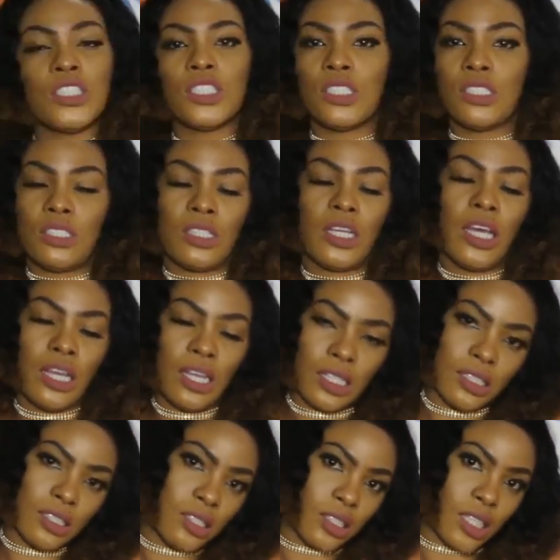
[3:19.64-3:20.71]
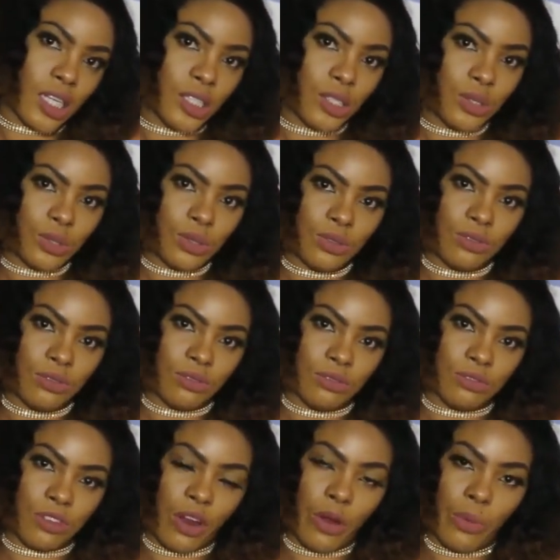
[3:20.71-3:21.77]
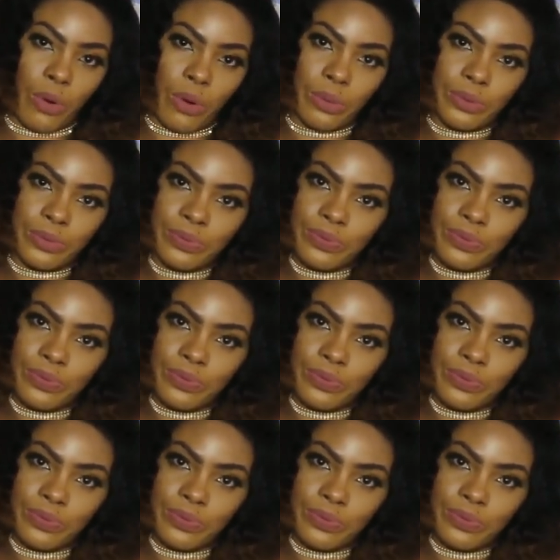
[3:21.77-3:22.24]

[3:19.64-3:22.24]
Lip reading: Jeez, yes, I do very well.